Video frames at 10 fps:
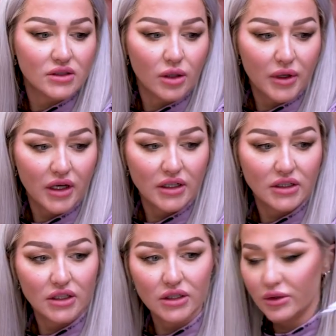So I'm going
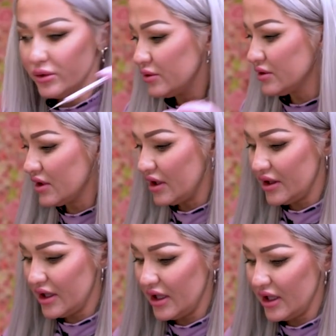to use
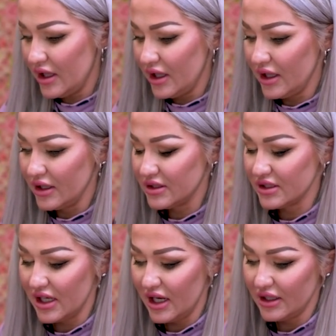the
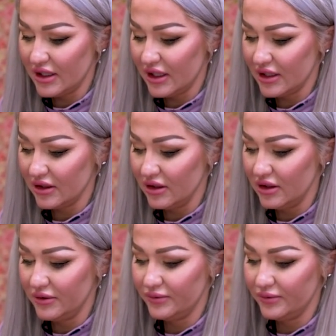design needle